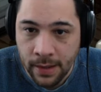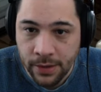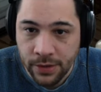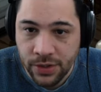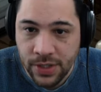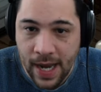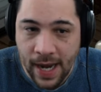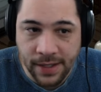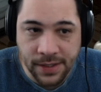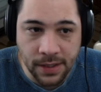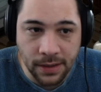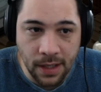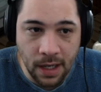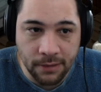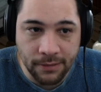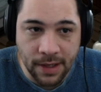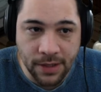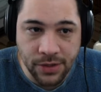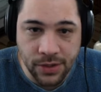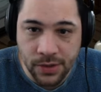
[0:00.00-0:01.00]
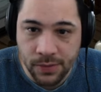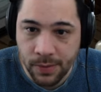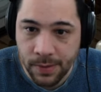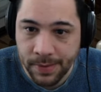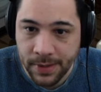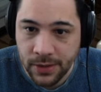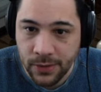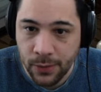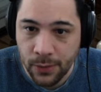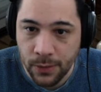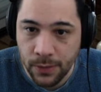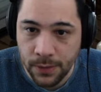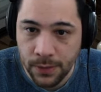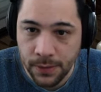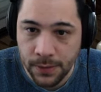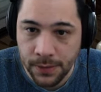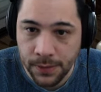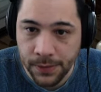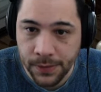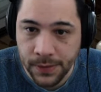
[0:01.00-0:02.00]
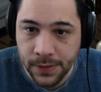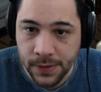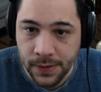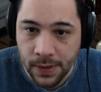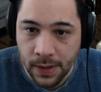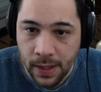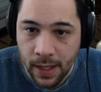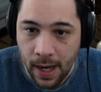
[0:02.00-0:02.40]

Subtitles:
Jacks and lug wrenches would be tools.